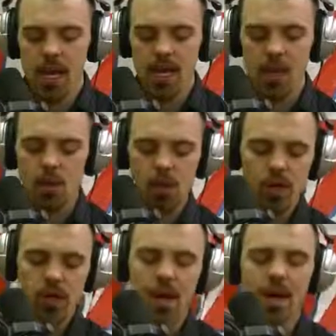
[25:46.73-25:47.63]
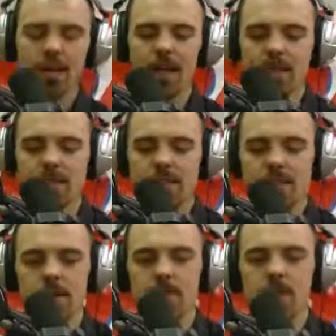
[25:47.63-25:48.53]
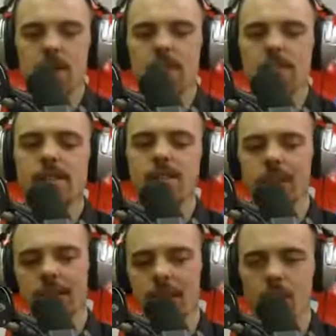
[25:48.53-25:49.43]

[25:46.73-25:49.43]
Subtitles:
And I want to highlight a study